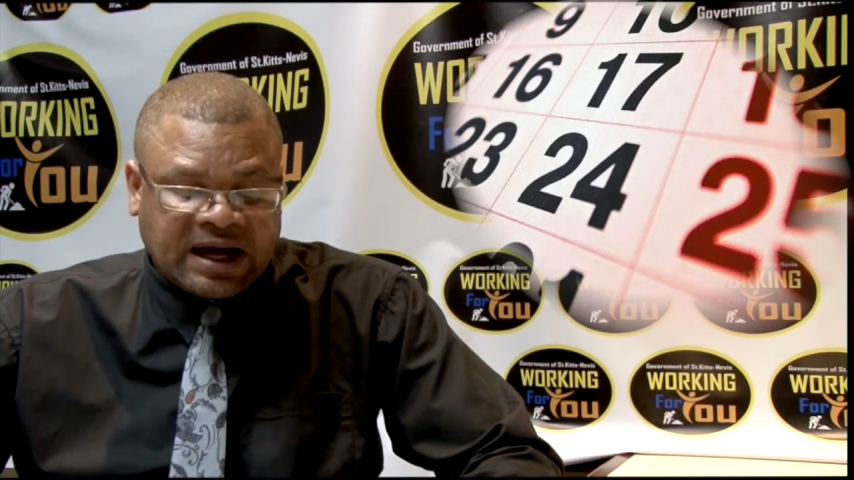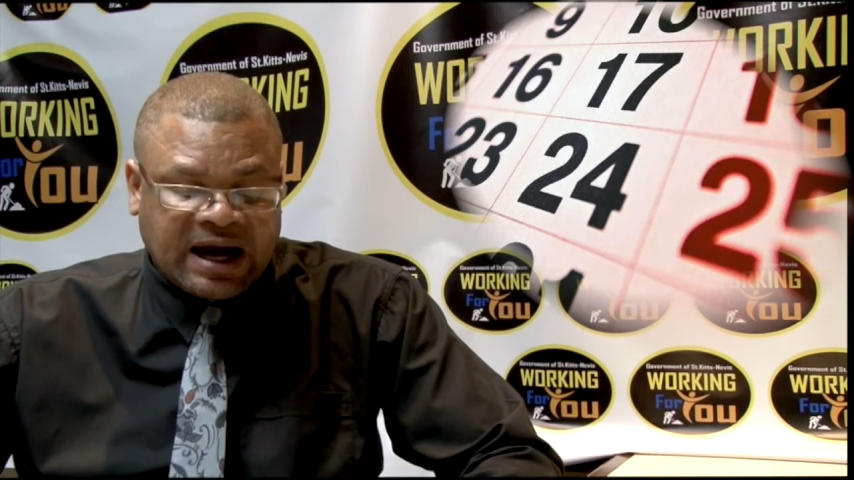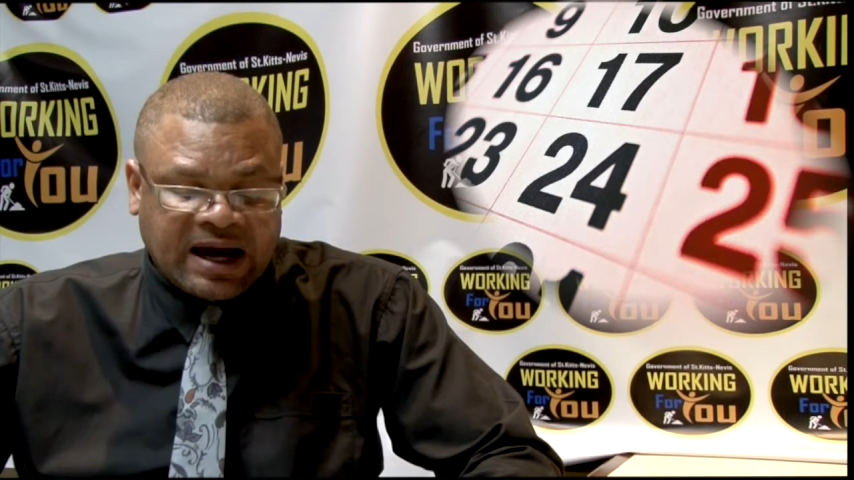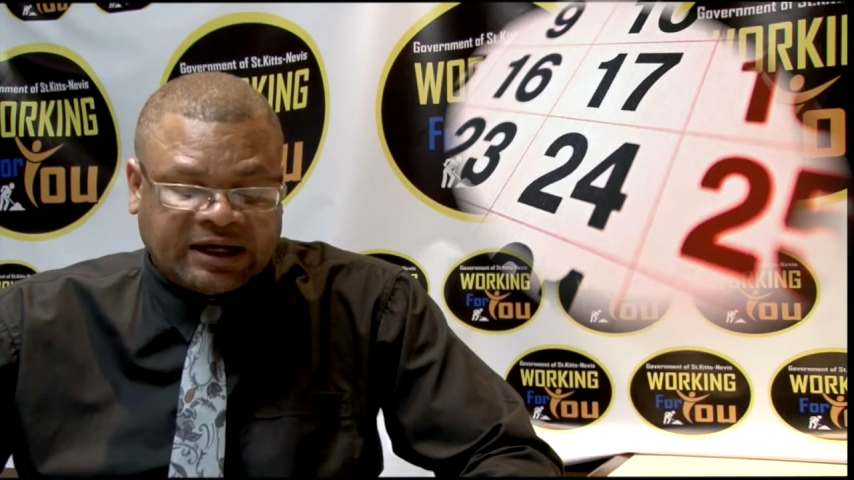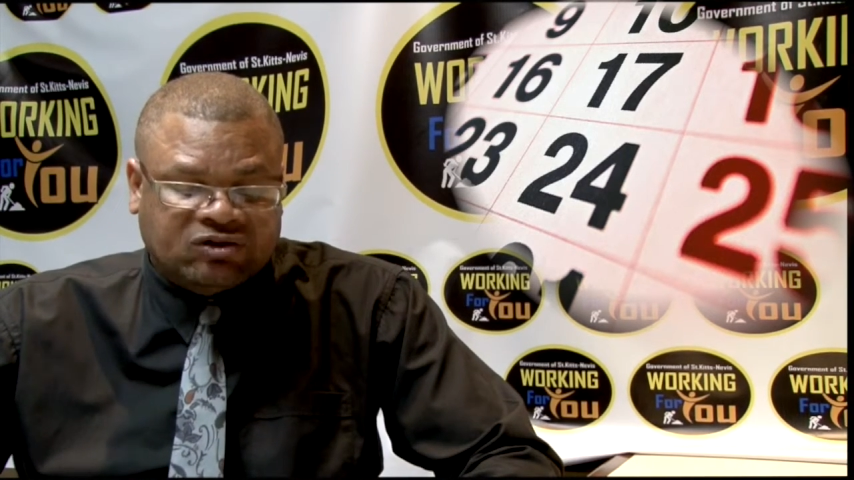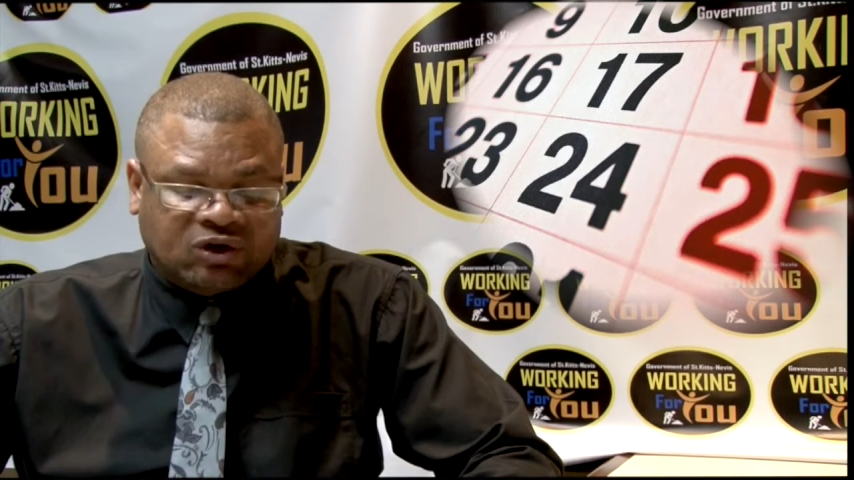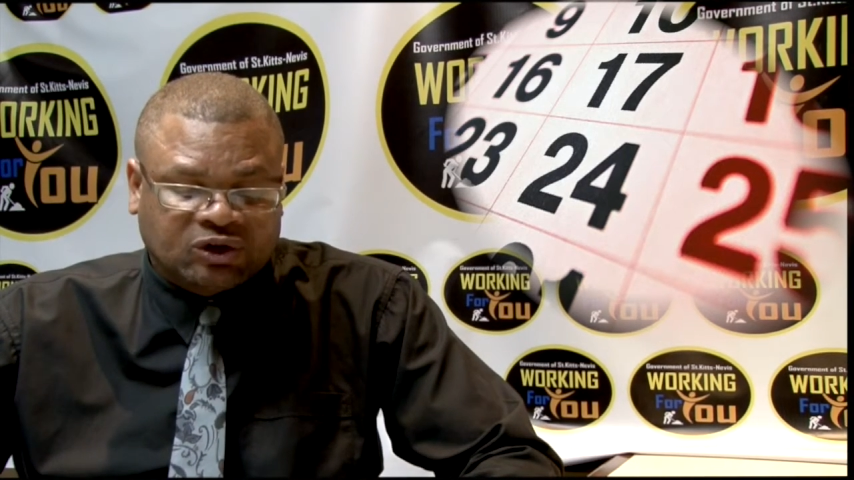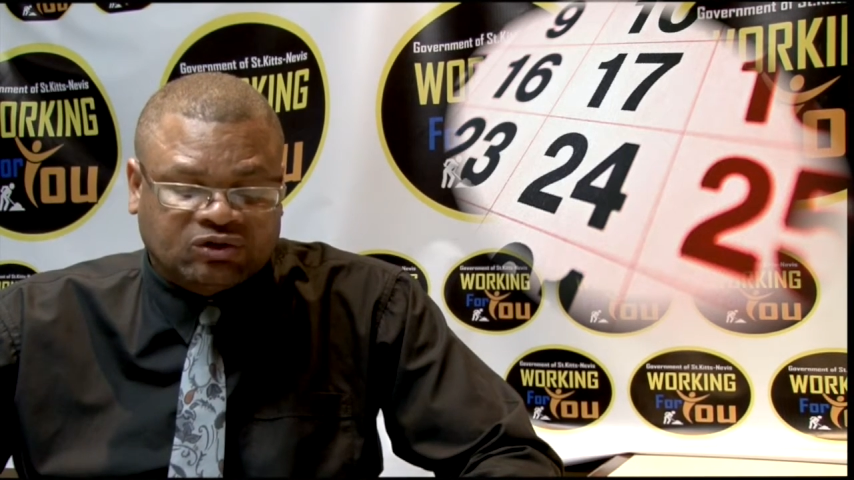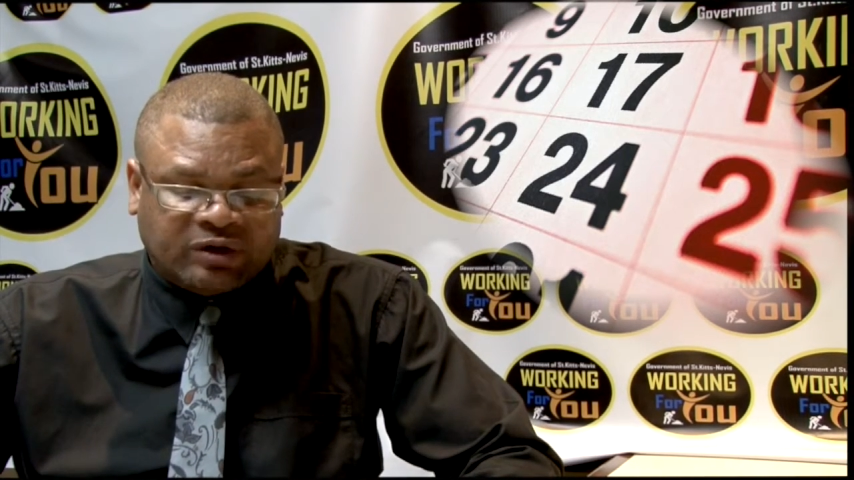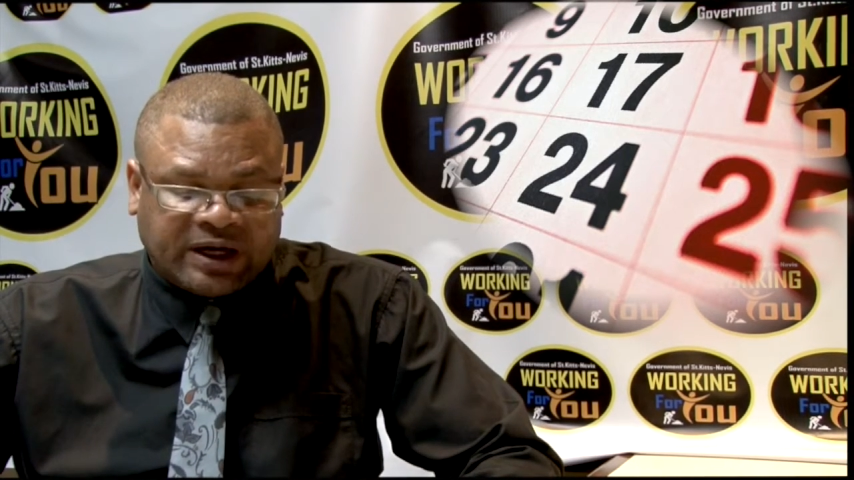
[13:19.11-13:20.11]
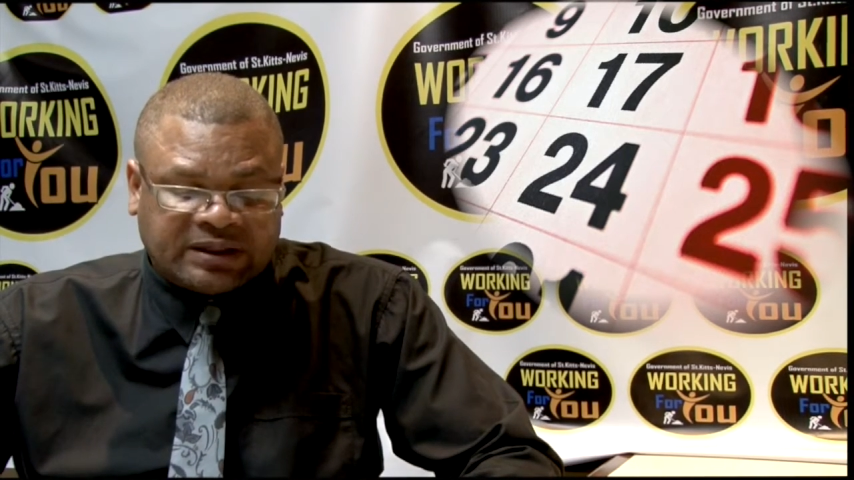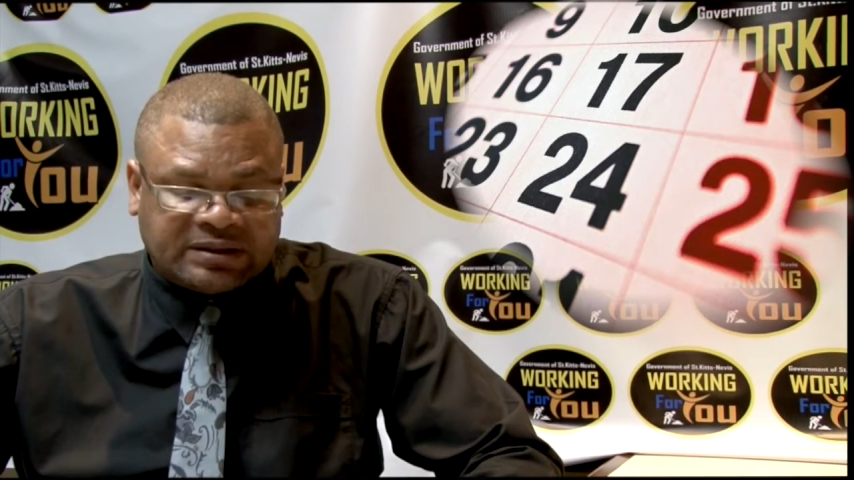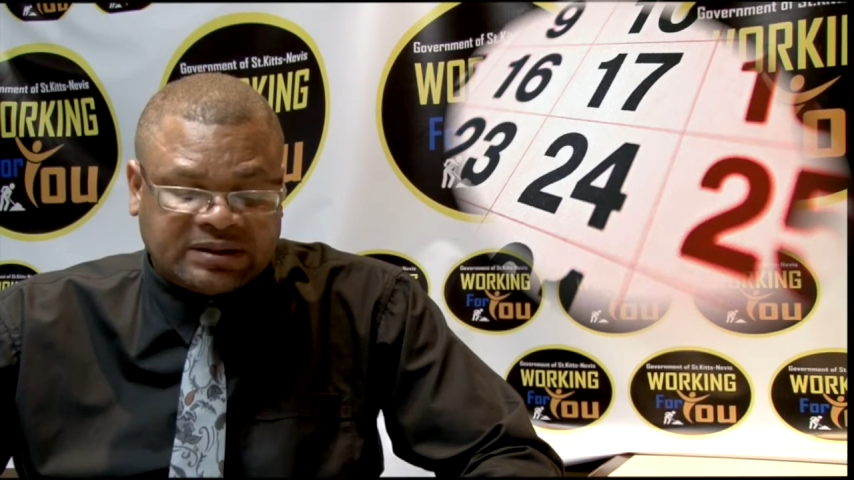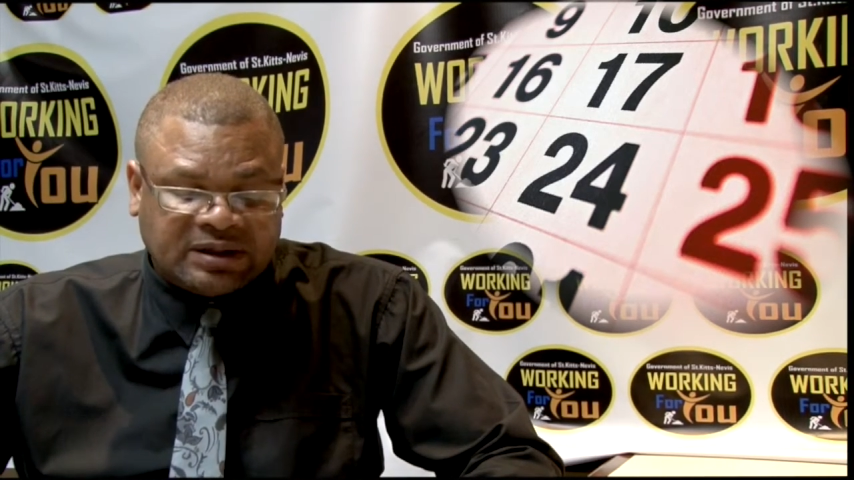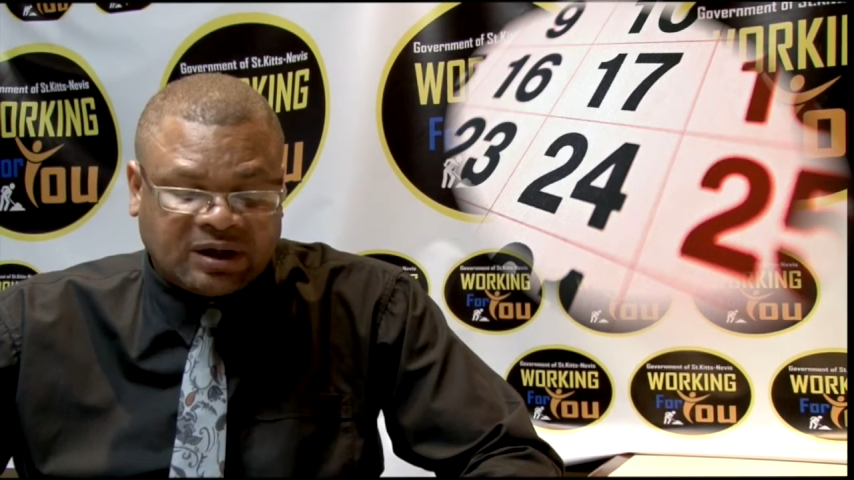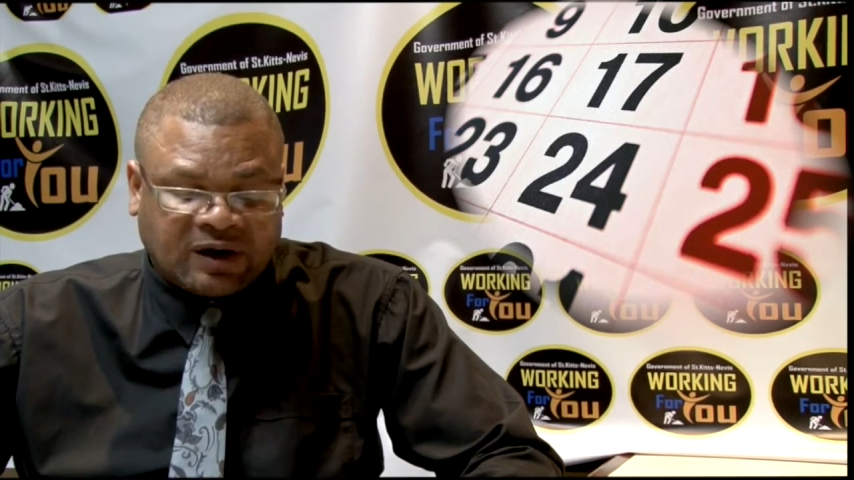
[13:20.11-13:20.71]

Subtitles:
high growth rate